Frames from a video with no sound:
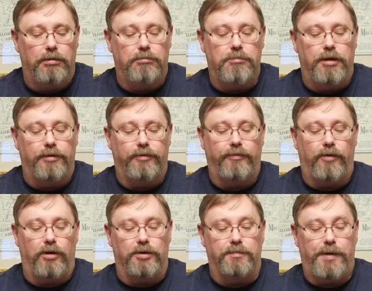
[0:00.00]
as
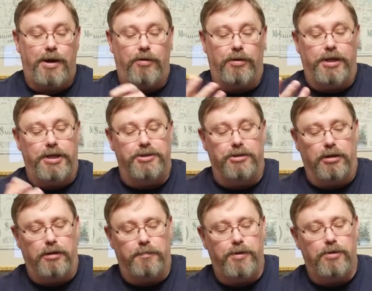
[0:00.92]
far as power needs in a
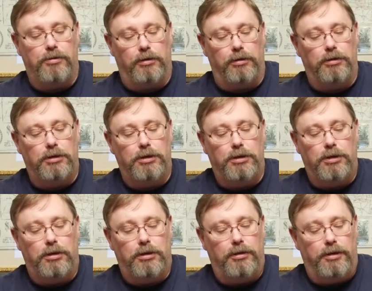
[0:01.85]
computer,
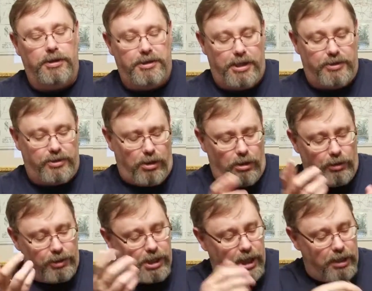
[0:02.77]
this has all
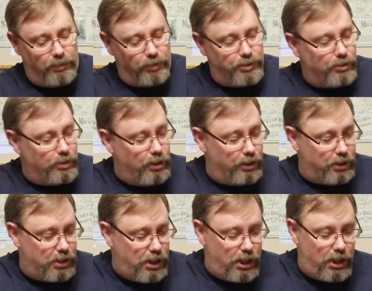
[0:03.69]
the cables you're going
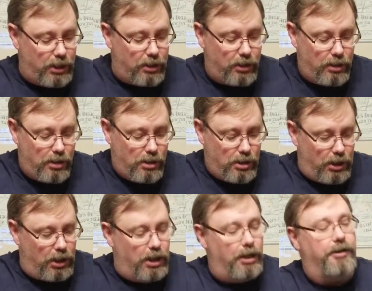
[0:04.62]
to need.
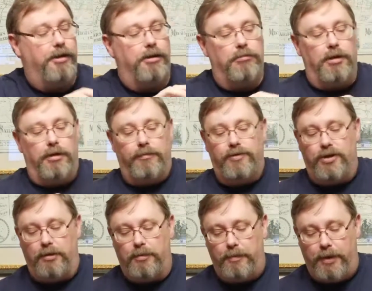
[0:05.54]
They
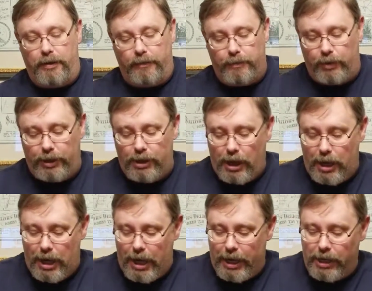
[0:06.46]
seem to be of pretty
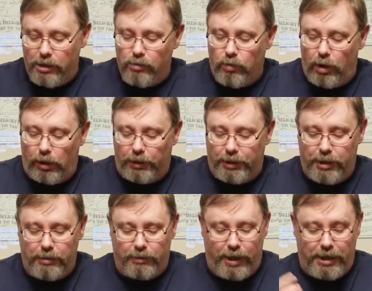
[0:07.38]
high quality.
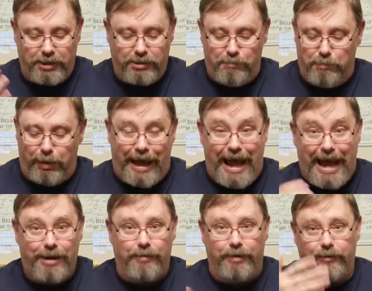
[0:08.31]
They're nice and
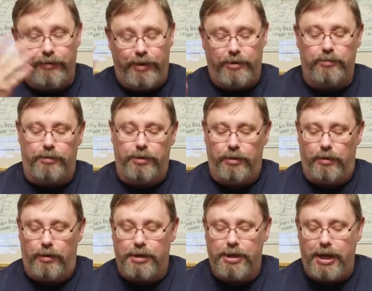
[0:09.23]
black, which fits with
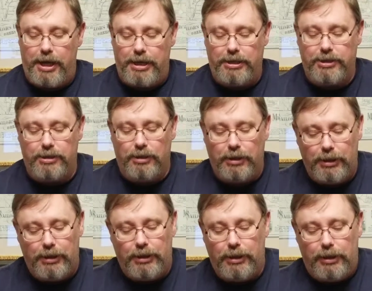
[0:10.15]
our case
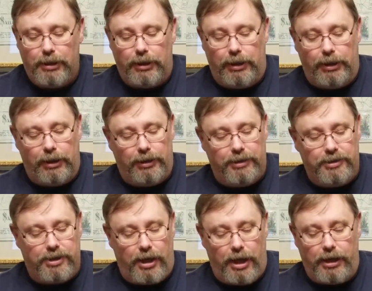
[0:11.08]

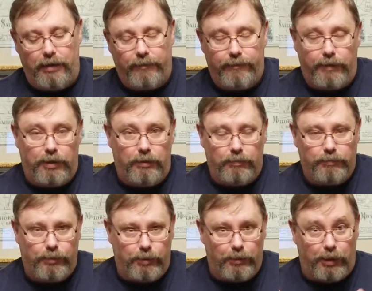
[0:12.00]
design. If
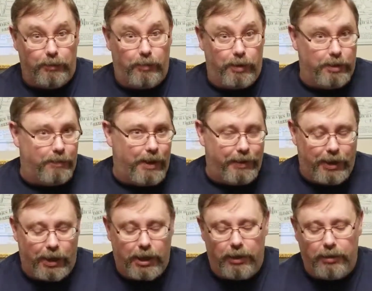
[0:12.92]
you're really worried about
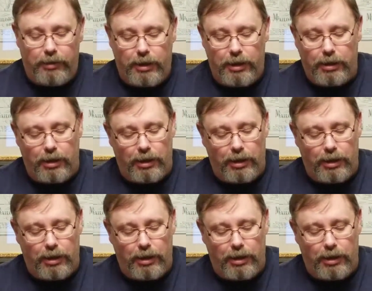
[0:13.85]
that kind of thing,